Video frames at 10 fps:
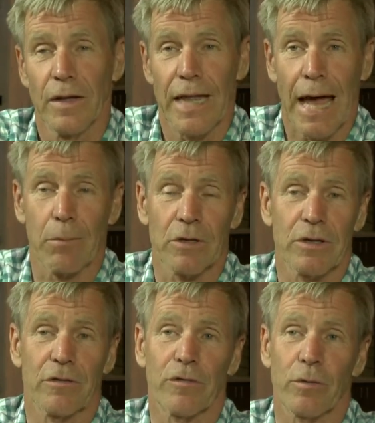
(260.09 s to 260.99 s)
dabbled
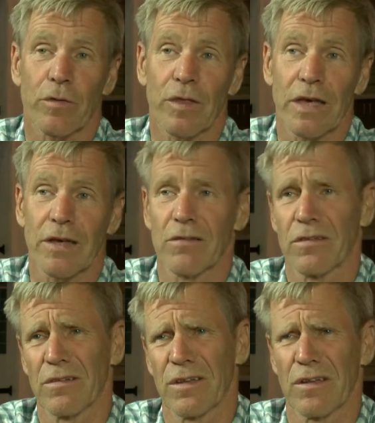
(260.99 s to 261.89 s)
in a few
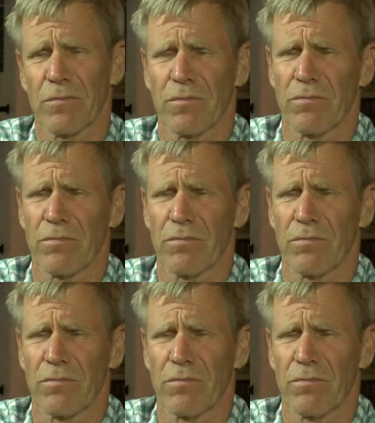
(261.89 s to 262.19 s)
things, little